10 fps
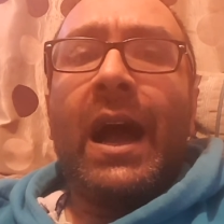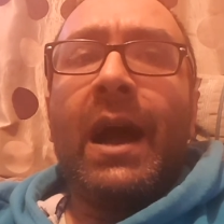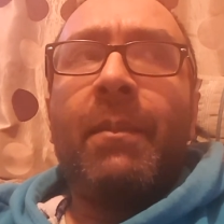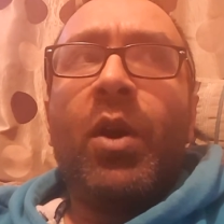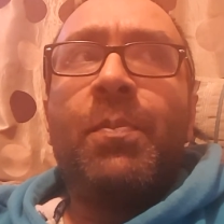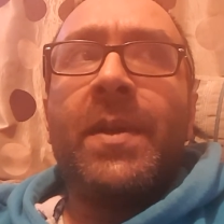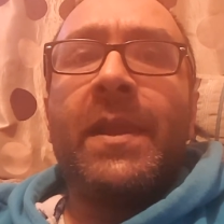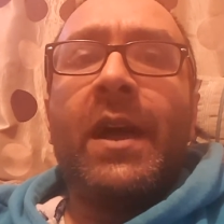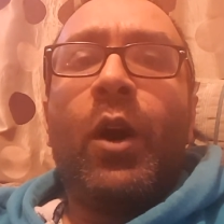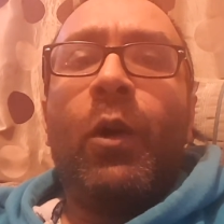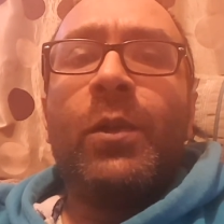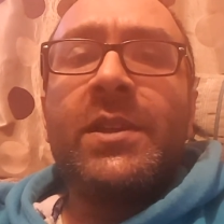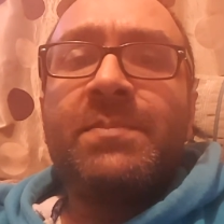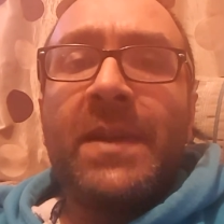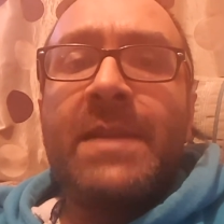I'm hoping that all
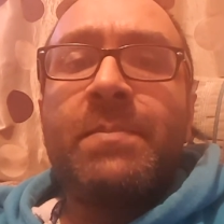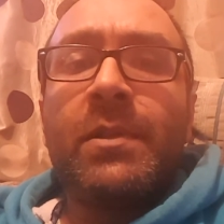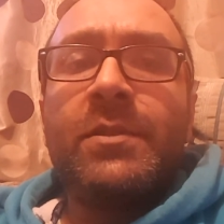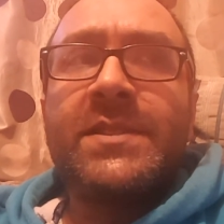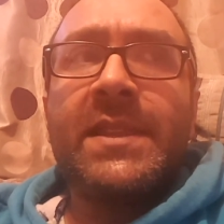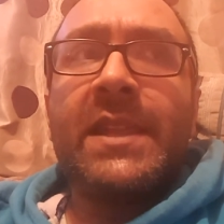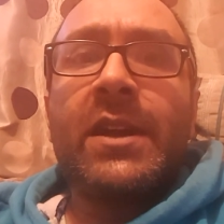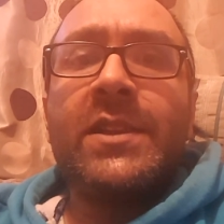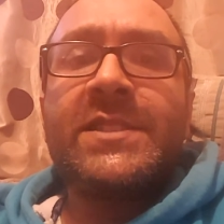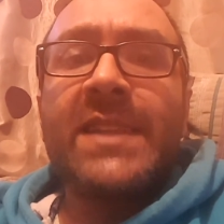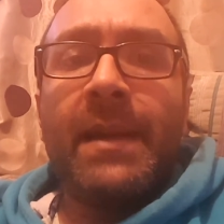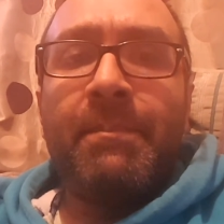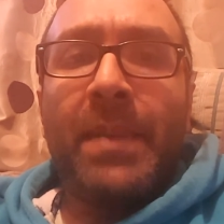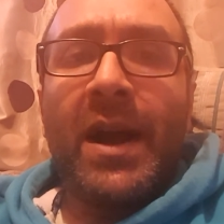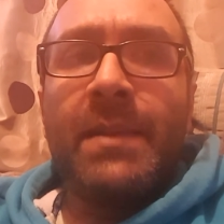these people who said they're going to
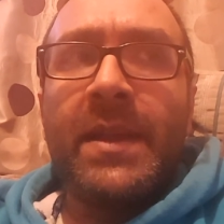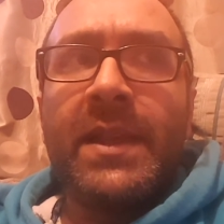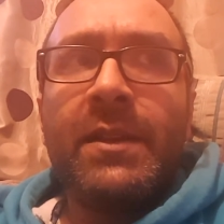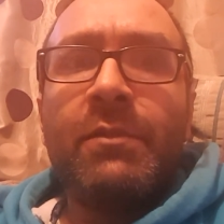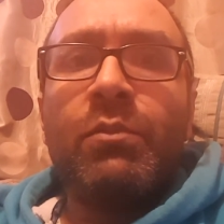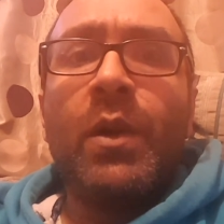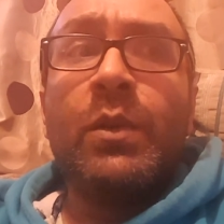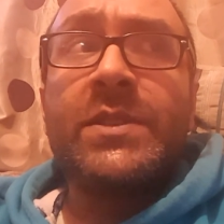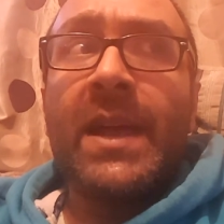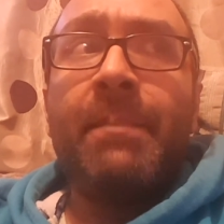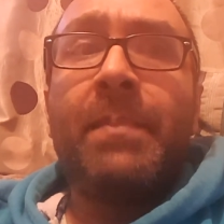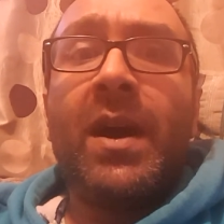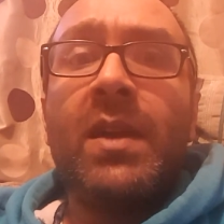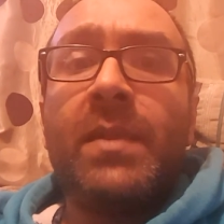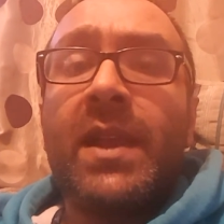stand by me will stand
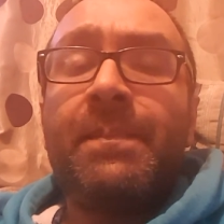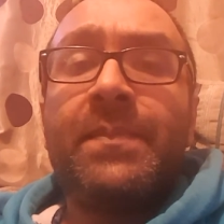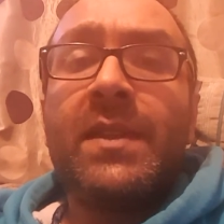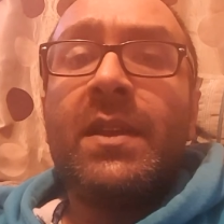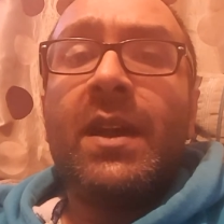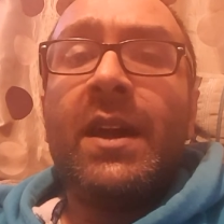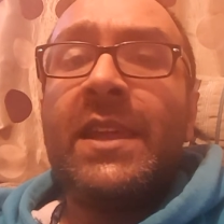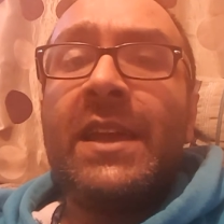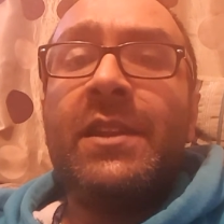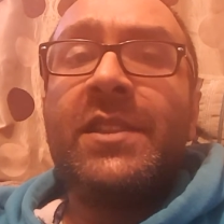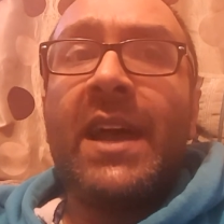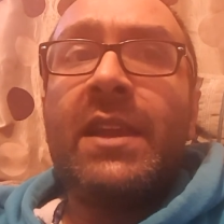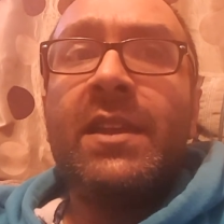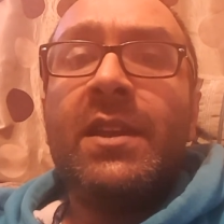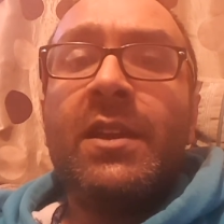by me. At the end of the
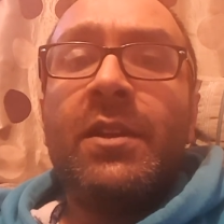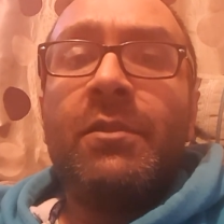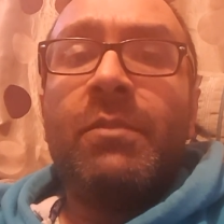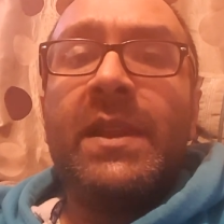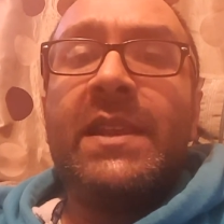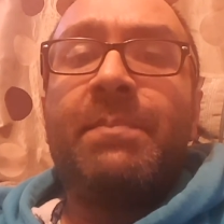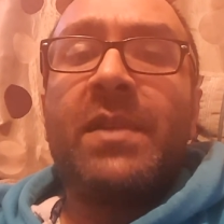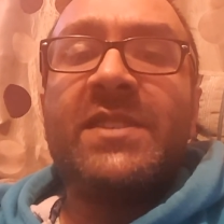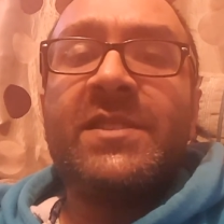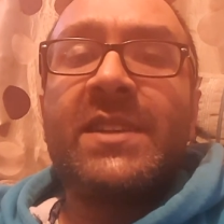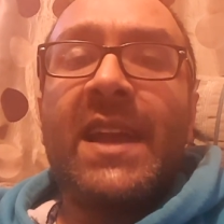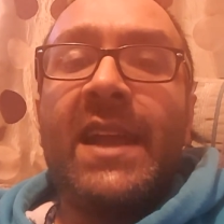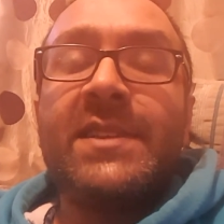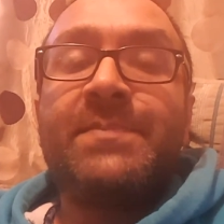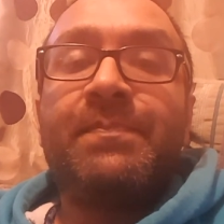day, we need a president
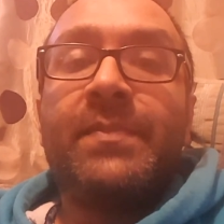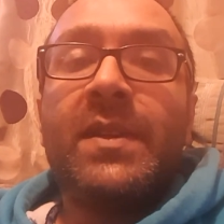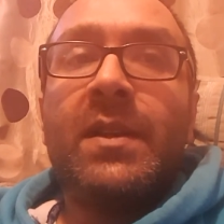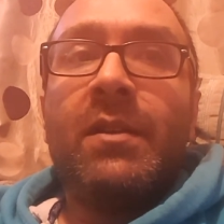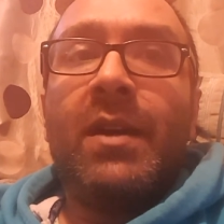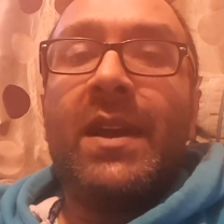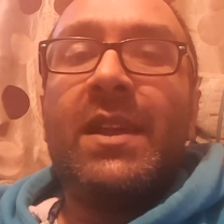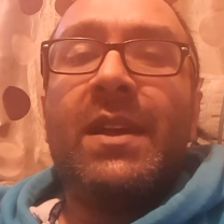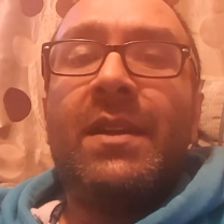case, right?